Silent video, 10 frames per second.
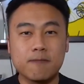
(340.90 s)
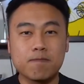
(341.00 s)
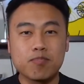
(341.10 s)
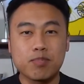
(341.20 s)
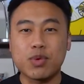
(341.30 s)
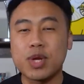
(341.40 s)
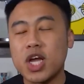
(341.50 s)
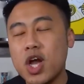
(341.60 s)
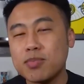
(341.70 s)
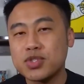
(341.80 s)
But then when it
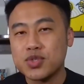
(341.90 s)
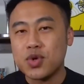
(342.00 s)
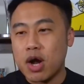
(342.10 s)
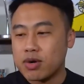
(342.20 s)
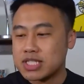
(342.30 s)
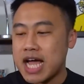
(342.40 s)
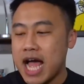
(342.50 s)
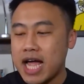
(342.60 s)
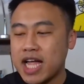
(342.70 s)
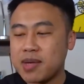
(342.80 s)
comes to our
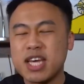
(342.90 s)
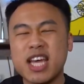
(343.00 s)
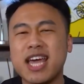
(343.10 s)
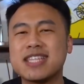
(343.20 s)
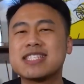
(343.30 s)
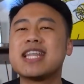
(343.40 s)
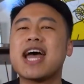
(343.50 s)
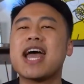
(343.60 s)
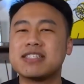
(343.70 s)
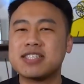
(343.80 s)
time, it's not
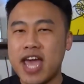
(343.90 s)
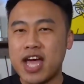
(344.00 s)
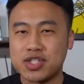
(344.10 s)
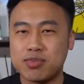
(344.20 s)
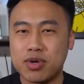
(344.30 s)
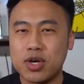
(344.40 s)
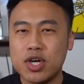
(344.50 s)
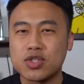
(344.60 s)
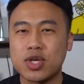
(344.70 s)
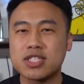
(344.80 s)
as tangible.
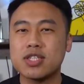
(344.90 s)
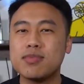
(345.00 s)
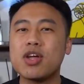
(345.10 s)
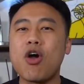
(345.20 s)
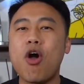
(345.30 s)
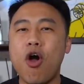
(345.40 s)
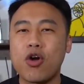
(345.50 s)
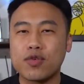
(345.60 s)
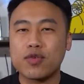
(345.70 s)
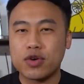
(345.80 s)
So it's a little bit
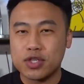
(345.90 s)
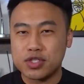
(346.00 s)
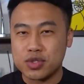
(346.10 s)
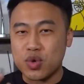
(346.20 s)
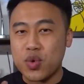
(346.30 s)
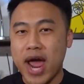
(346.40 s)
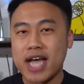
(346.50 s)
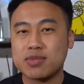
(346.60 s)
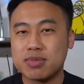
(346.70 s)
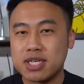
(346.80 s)
harder for us to
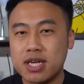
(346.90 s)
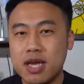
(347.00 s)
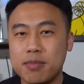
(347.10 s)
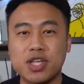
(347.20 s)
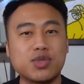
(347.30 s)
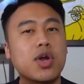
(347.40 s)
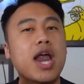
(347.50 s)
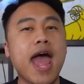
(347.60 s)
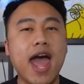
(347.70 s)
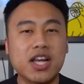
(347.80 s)
grasp it because we're
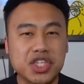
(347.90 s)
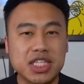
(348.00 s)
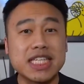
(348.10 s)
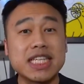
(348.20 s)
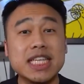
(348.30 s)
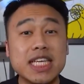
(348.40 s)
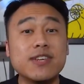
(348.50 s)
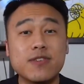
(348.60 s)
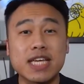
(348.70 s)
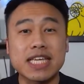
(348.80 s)
actually
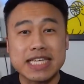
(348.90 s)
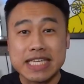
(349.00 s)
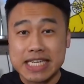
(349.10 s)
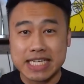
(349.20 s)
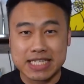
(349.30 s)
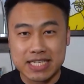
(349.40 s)
living in it.